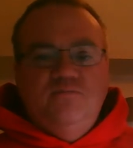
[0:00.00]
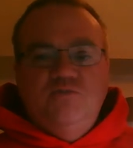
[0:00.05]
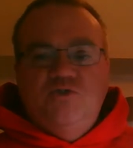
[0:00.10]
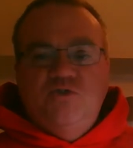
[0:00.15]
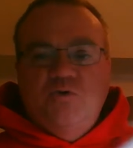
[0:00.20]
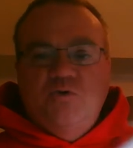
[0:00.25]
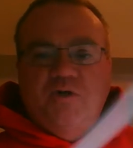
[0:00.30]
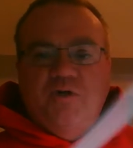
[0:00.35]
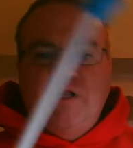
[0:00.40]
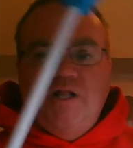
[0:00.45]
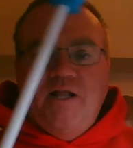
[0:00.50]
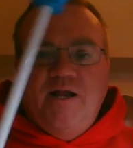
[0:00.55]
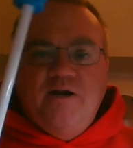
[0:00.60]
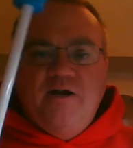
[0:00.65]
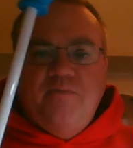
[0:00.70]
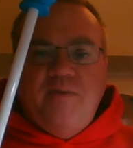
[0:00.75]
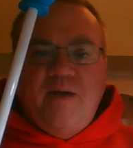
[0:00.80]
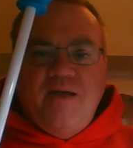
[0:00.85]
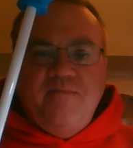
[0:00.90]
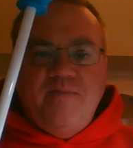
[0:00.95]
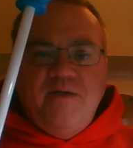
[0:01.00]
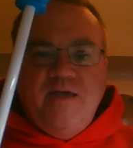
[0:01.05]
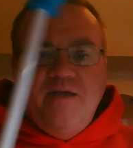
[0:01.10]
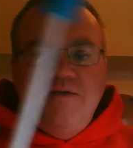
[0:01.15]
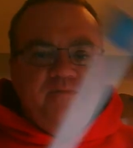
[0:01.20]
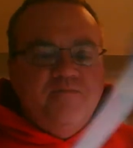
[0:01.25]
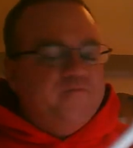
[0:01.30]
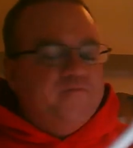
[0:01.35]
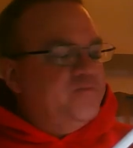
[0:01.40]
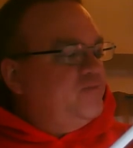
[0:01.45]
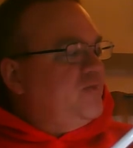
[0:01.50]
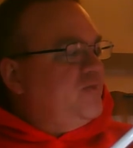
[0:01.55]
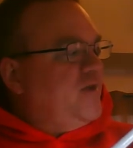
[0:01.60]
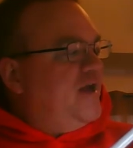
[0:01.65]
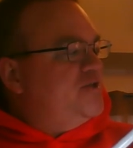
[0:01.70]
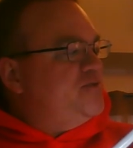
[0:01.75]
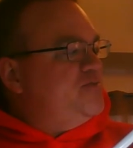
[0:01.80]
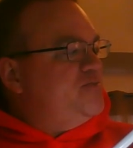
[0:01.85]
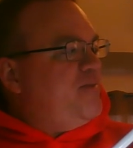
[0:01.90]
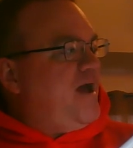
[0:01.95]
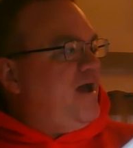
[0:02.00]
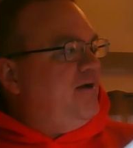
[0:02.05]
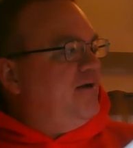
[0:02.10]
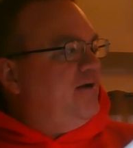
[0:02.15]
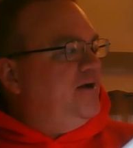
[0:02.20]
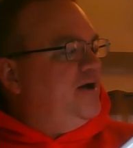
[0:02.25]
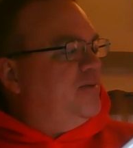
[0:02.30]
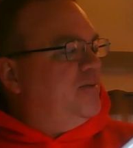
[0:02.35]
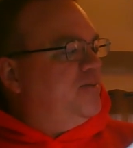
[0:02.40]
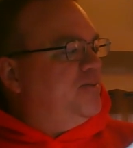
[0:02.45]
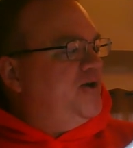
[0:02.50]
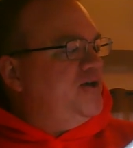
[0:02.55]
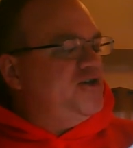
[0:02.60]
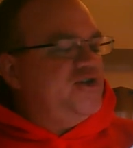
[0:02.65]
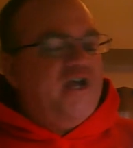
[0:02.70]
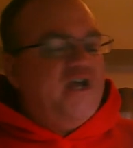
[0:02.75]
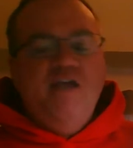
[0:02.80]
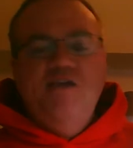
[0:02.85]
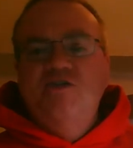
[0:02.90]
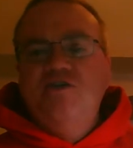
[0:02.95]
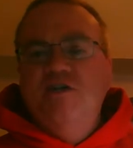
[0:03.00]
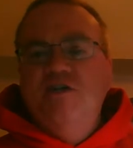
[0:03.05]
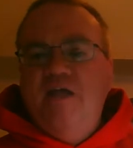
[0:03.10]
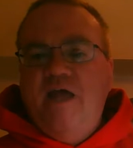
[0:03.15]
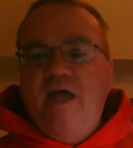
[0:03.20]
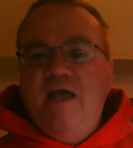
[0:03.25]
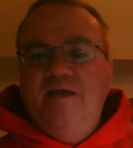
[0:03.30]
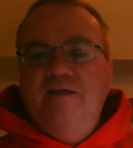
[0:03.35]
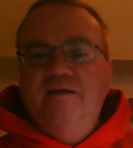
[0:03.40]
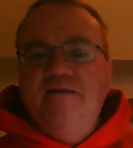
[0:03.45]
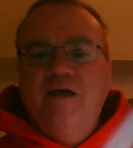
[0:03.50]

so declared by me, it's Parent Appreciation Day.